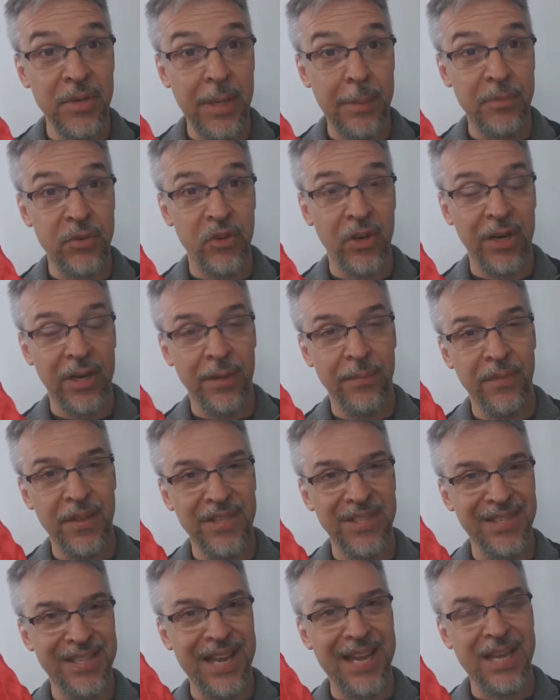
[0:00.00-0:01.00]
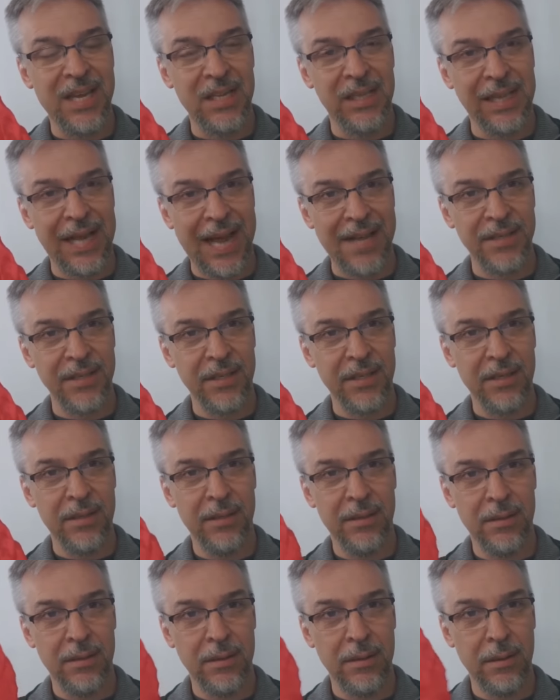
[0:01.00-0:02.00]
thinness of the silk material, it
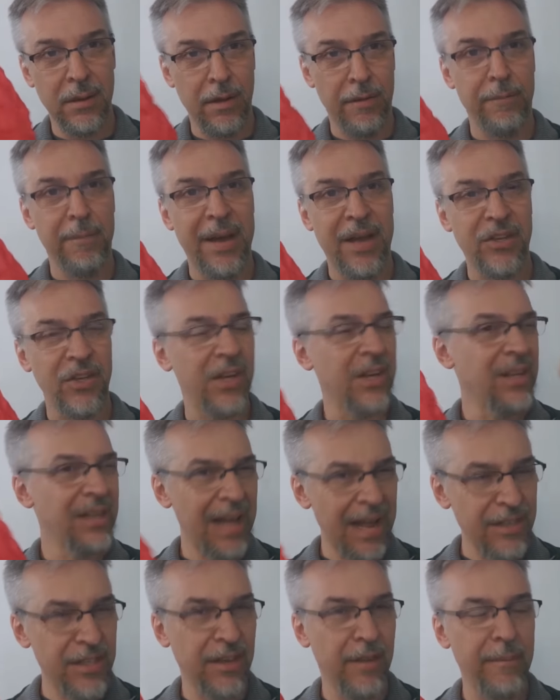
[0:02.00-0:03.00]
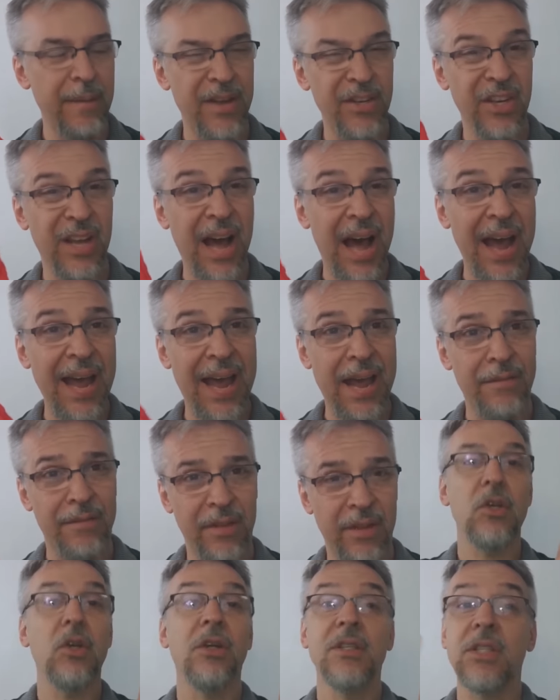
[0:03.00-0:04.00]
is used by magicians for thumb tip
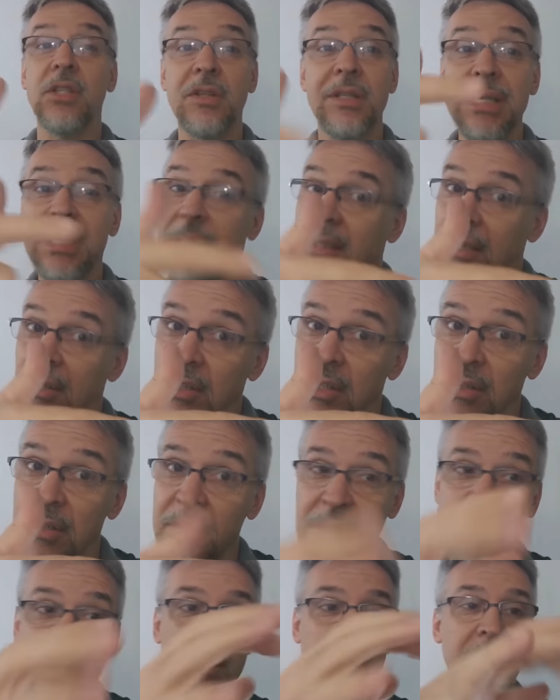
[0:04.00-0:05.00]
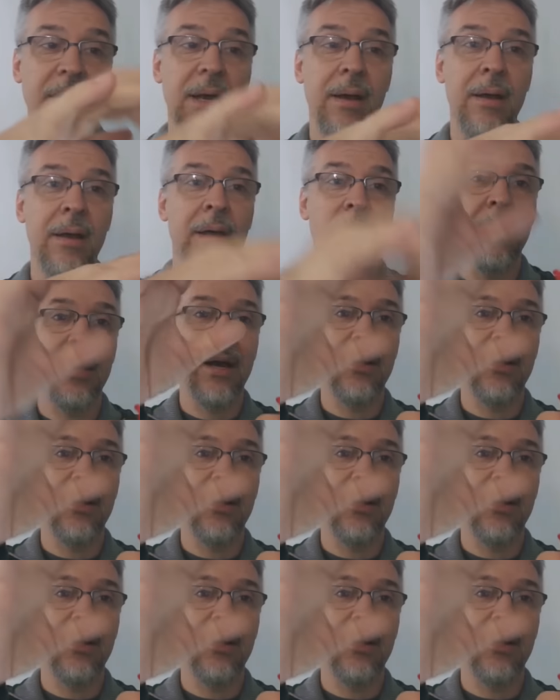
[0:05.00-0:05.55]
illusions. Once it is stuffed into